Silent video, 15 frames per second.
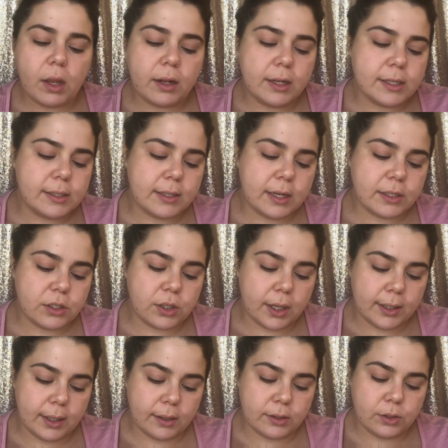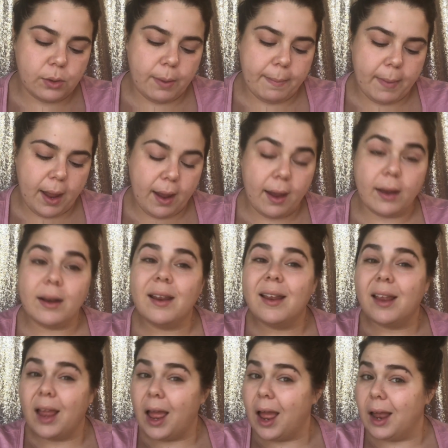This does dry down to a matte.
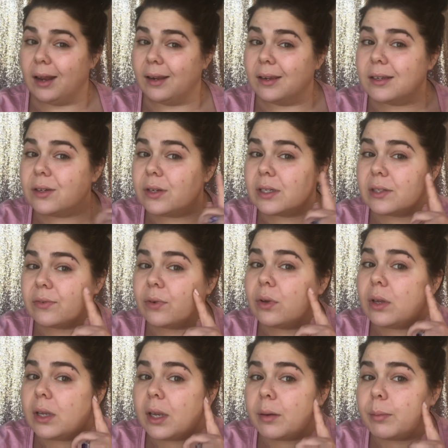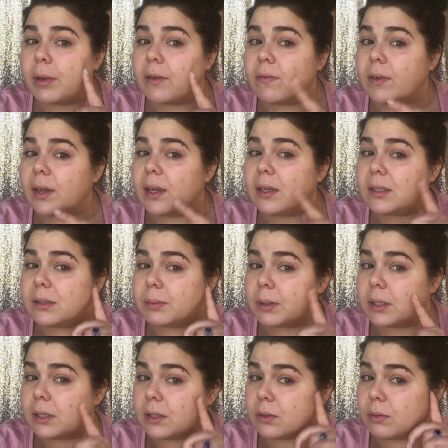I need to exfoliate my face
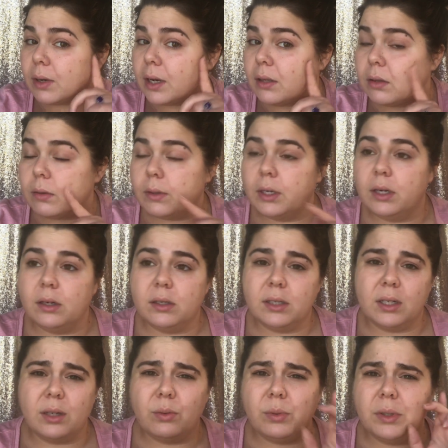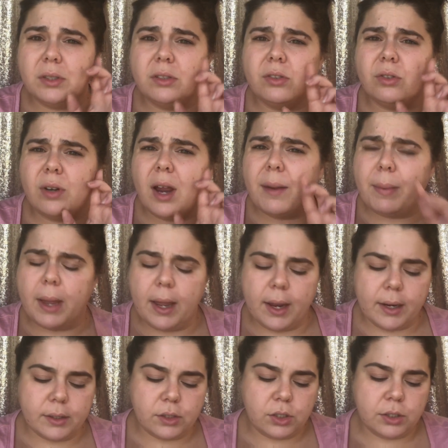because right through here is like a weird dry
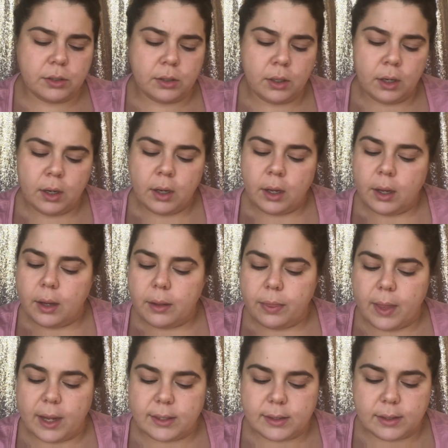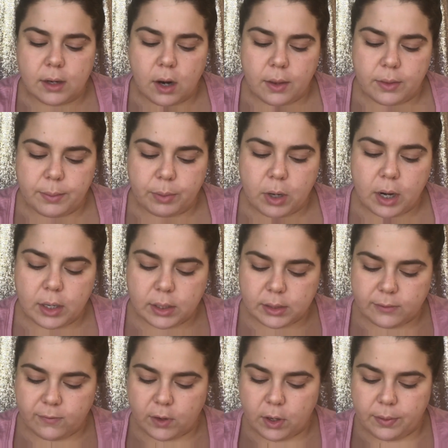patch. That's not the
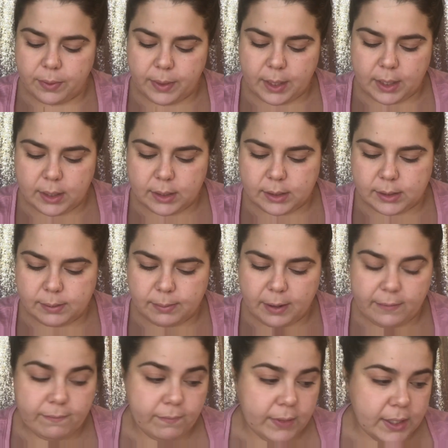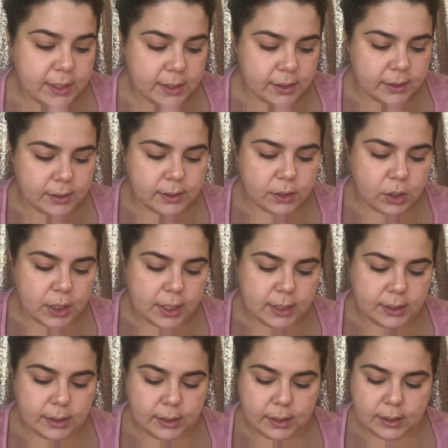product's fault. That is my face's
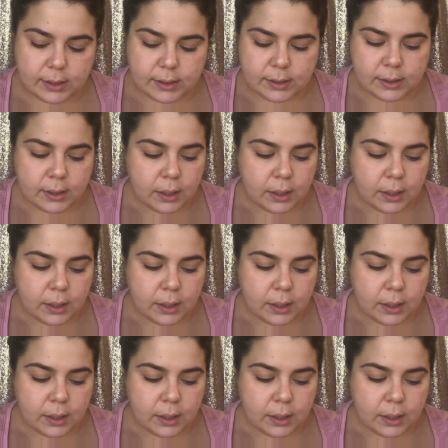craziness.